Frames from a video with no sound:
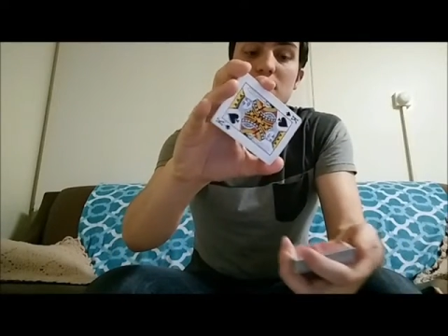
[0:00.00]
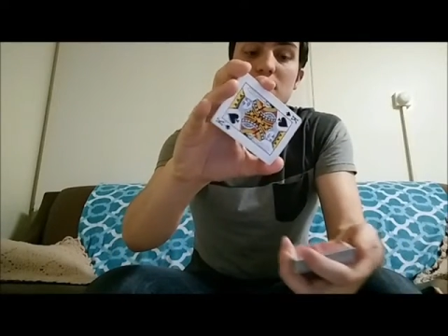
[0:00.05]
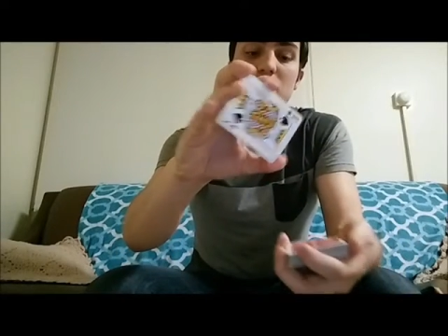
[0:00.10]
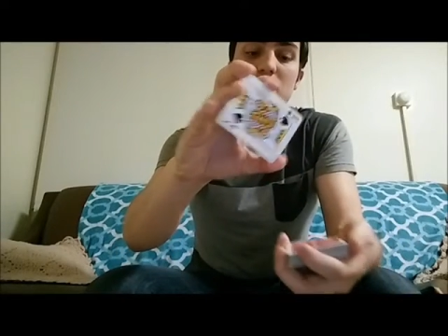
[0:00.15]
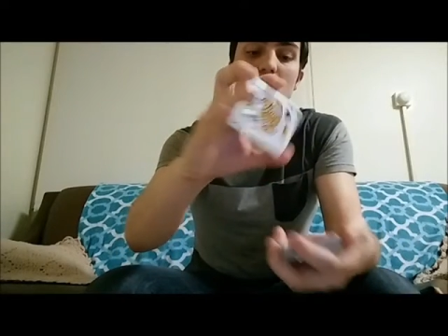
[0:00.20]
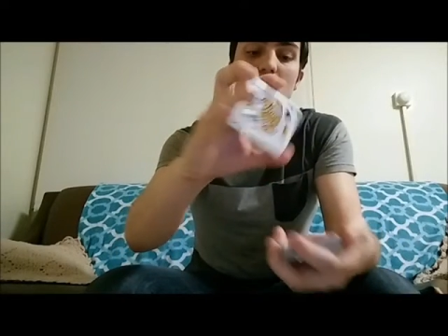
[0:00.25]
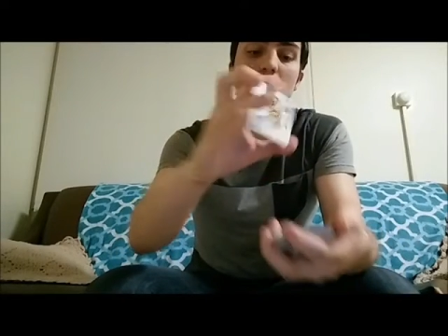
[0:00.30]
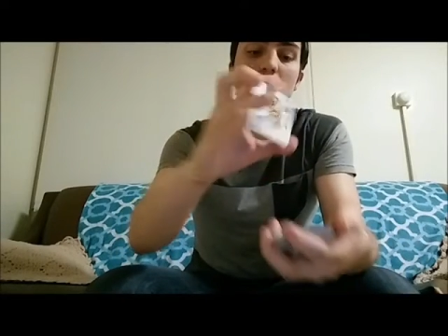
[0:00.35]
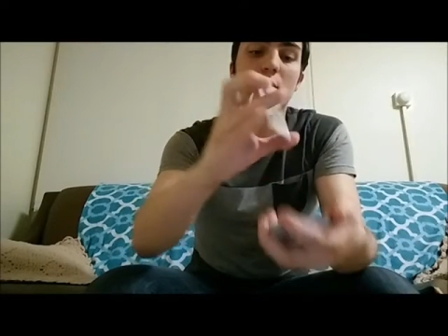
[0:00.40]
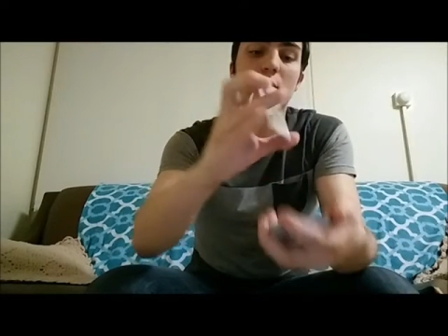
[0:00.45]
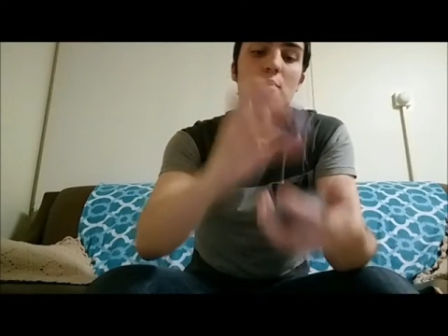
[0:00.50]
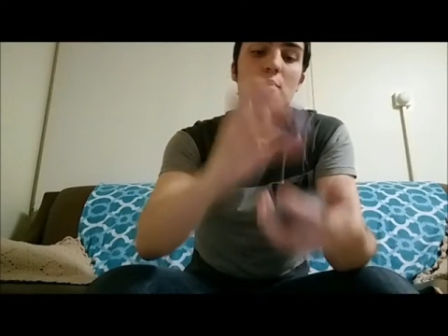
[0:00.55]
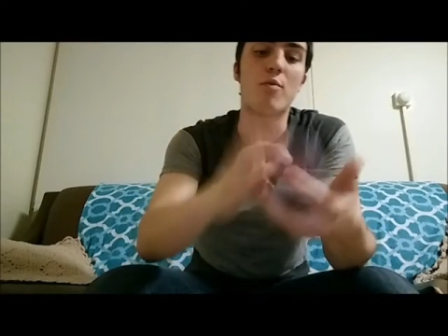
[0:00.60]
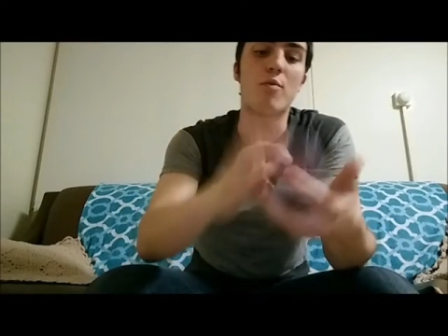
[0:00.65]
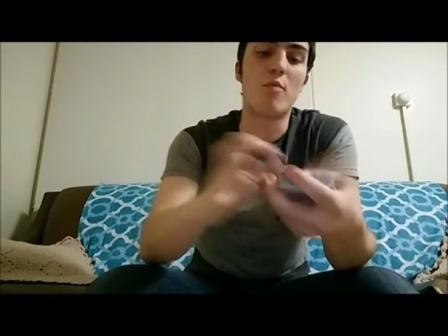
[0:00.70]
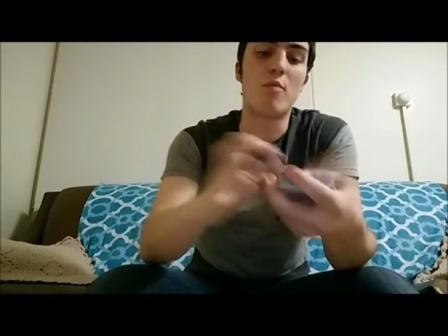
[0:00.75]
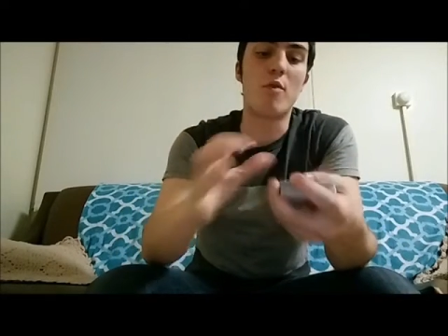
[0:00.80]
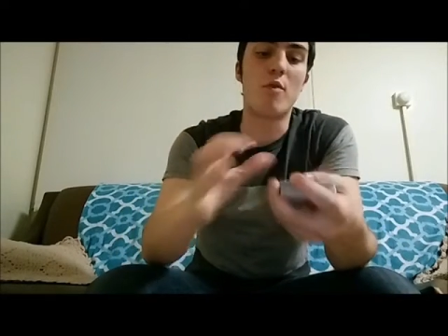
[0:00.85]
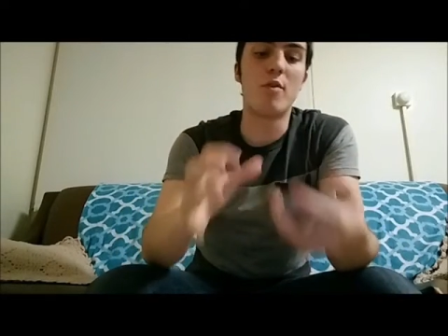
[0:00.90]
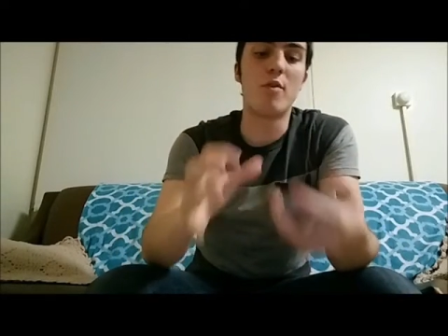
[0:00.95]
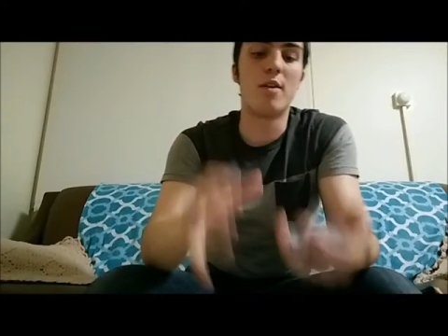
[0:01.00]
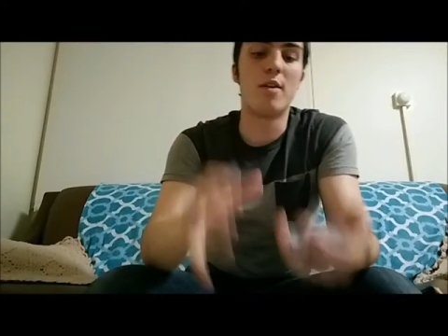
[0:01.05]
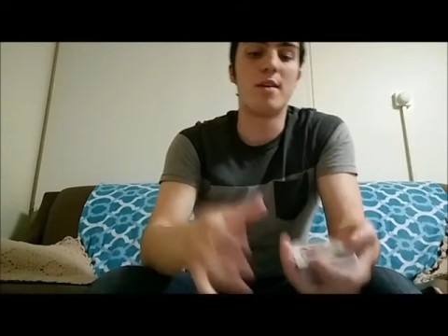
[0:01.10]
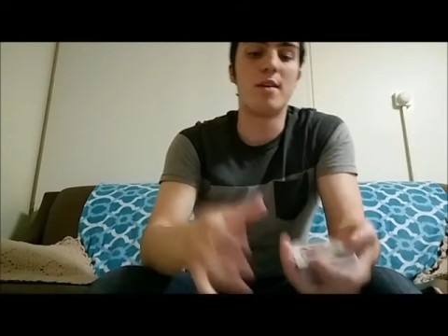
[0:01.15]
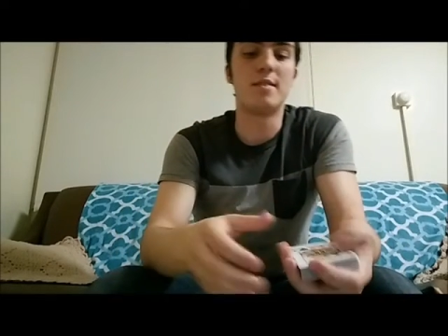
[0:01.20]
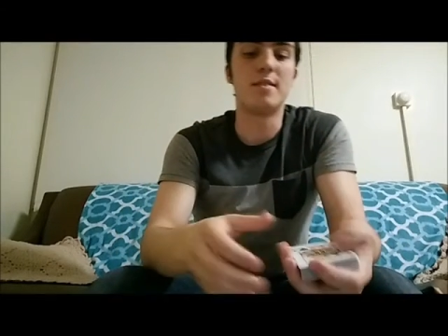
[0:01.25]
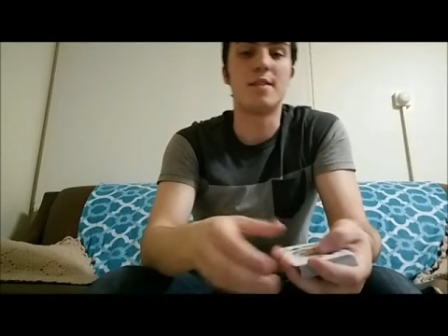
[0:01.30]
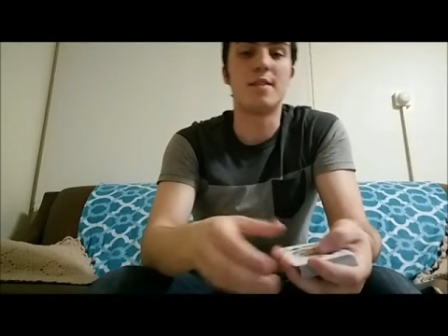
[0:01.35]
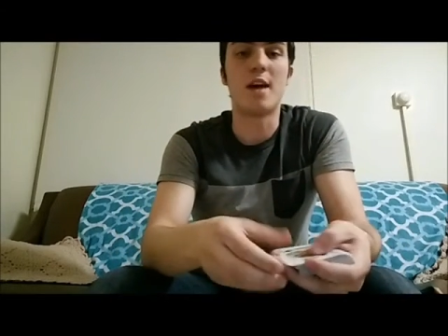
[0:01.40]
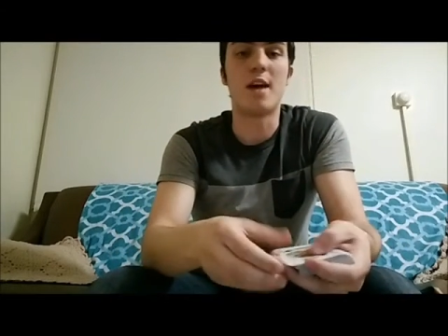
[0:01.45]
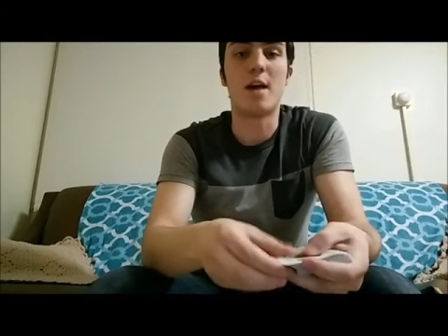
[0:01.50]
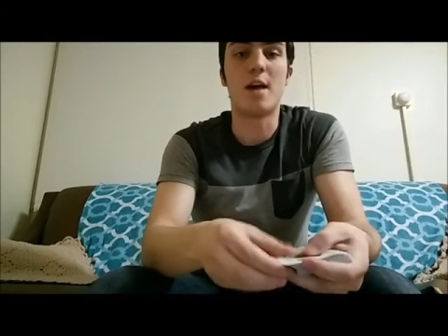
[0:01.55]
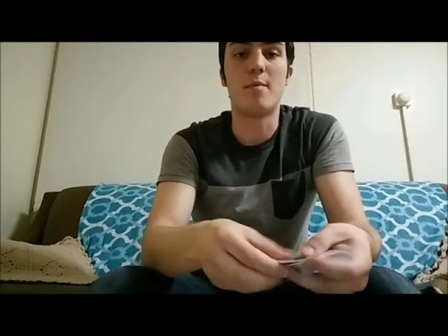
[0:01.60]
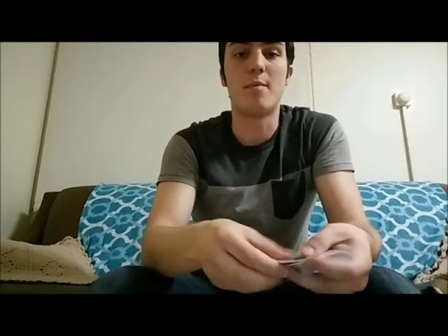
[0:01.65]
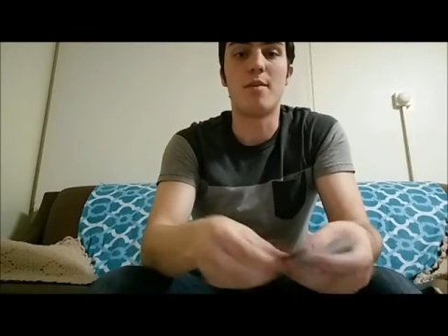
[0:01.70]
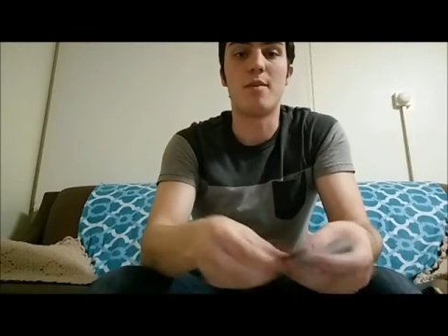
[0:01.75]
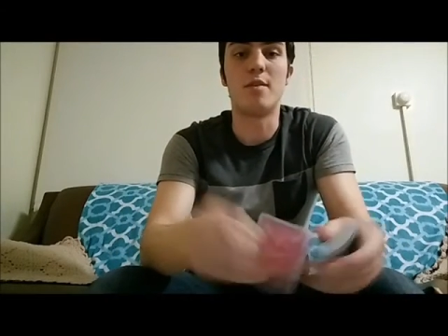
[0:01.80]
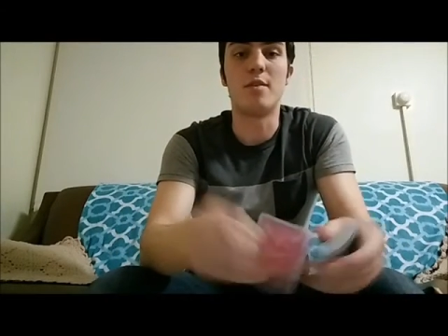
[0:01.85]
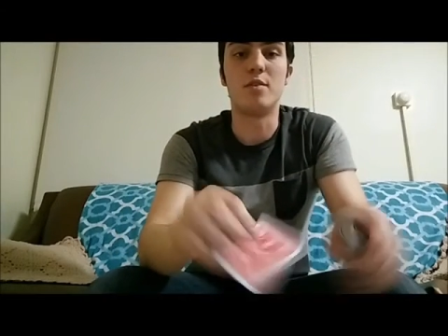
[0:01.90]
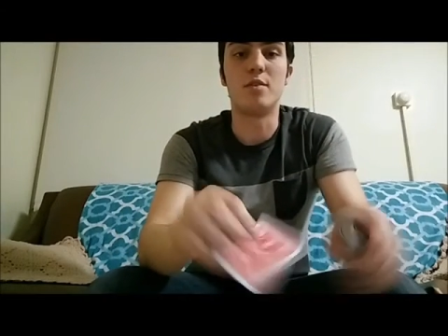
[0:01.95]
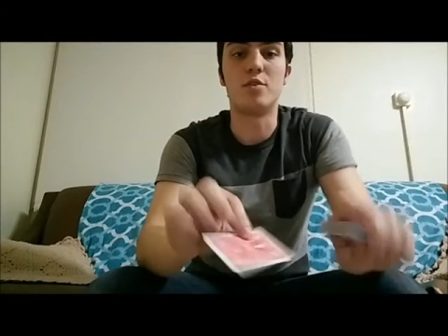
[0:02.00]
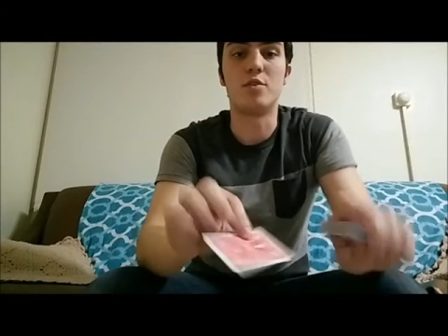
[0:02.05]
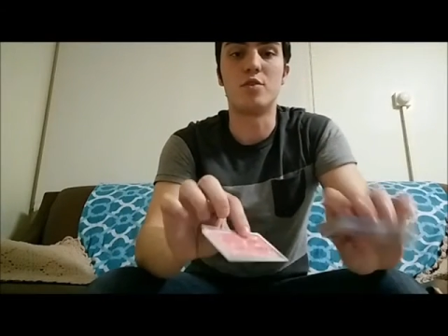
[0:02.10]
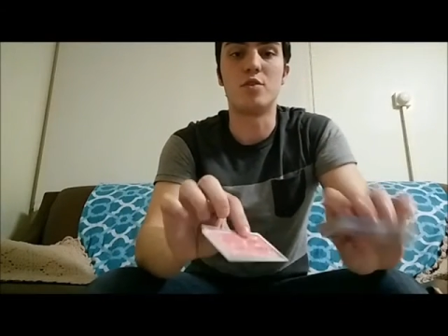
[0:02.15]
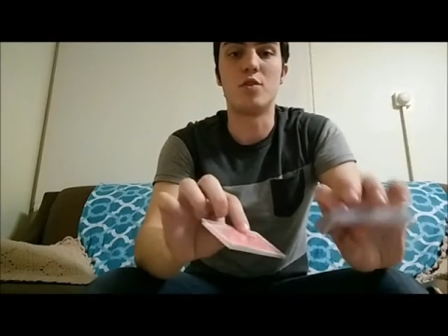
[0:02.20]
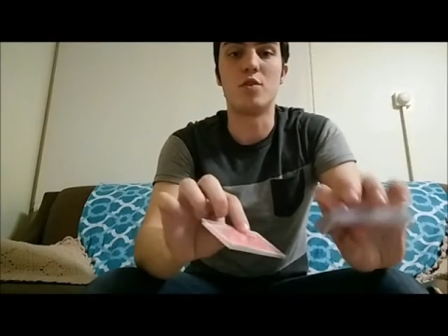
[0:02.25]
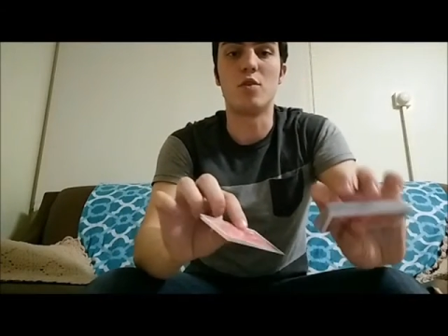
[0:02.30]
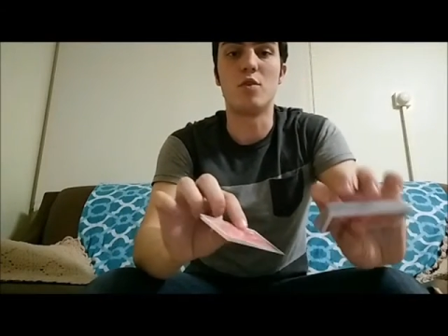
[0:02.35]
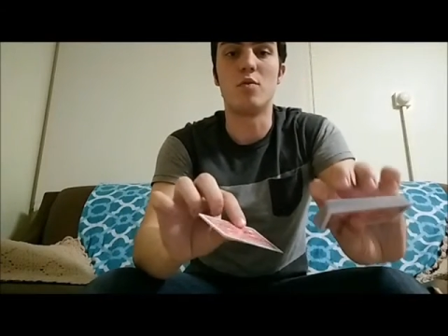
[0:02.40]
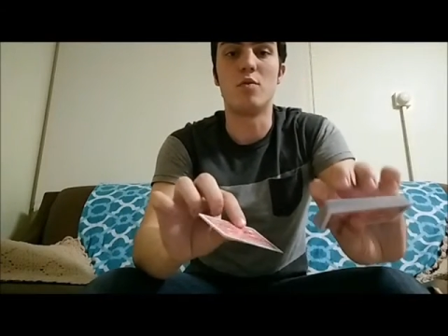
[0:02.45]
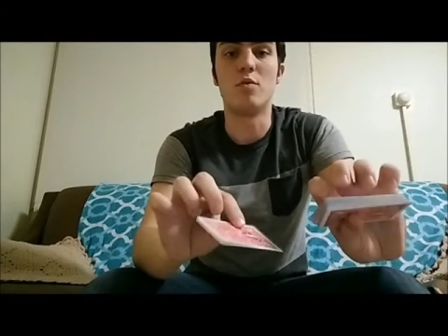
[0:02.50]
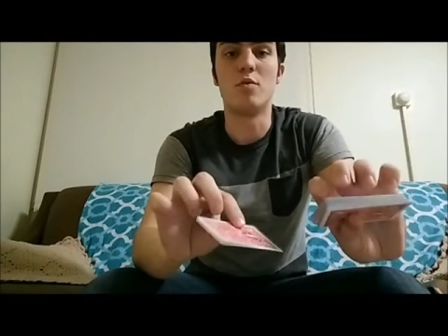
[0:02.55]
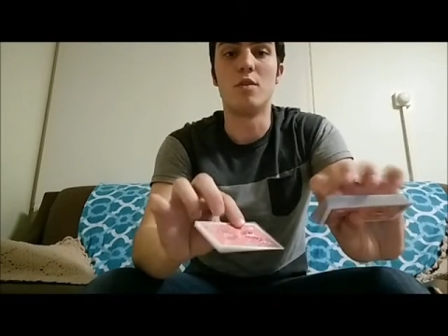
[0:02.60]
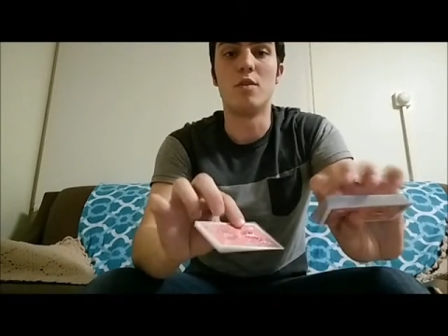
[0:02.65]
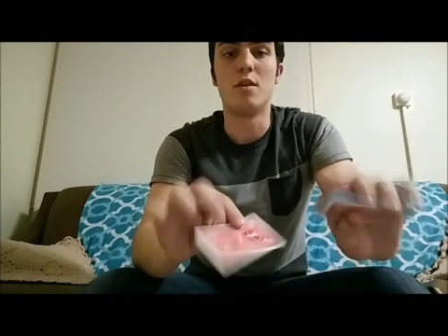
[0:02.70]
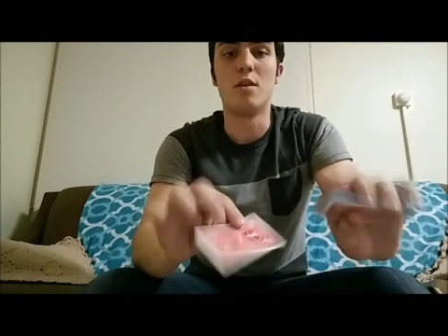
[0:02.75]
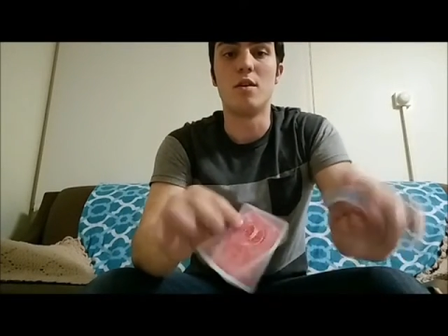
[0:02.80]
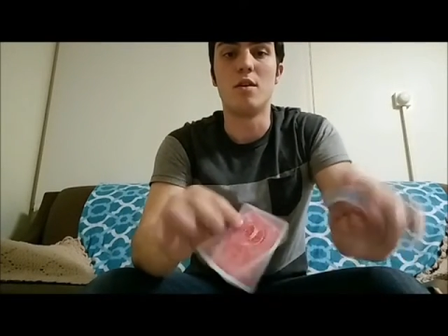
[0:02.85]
once more, throw it on top, and then show